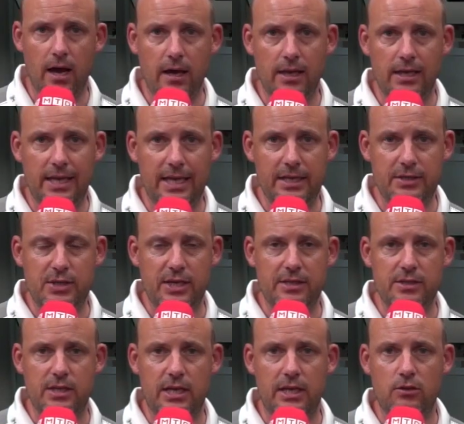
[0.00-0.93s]
at leader c
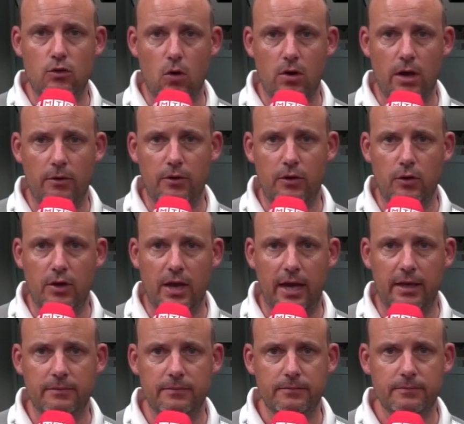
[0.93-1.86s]
n c dot co dot u
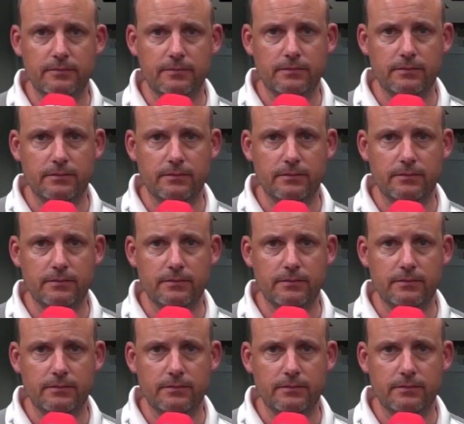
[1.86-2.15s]
k.